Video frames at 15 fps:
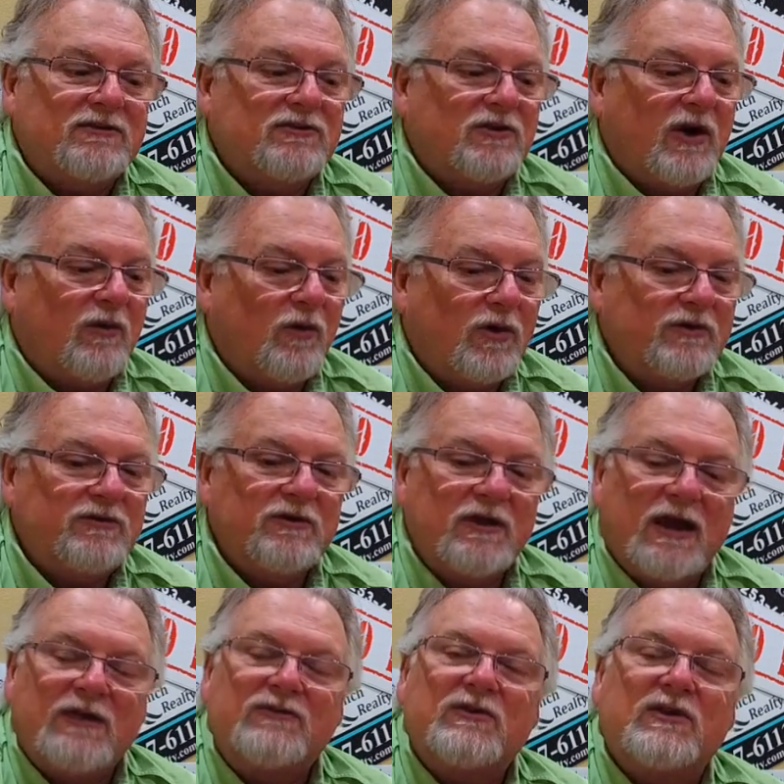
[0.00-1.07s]
So I want you
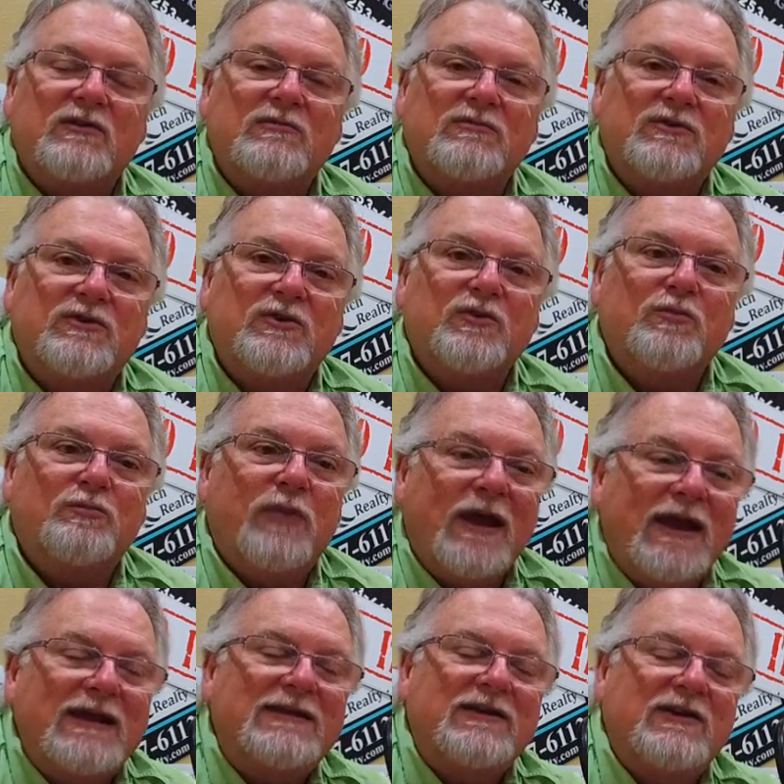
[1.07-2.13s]
guys to
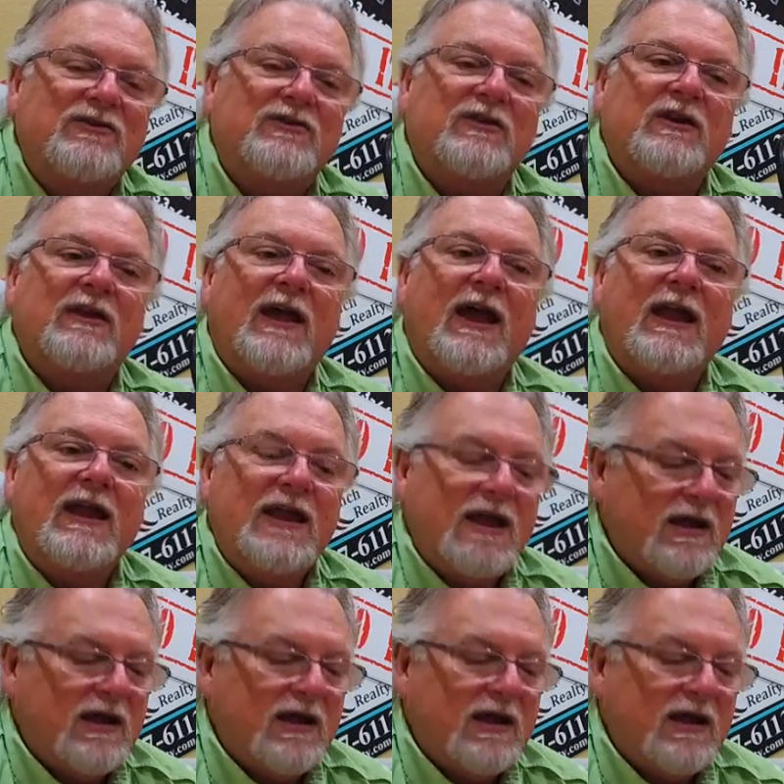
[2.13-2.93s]
pay attention to that.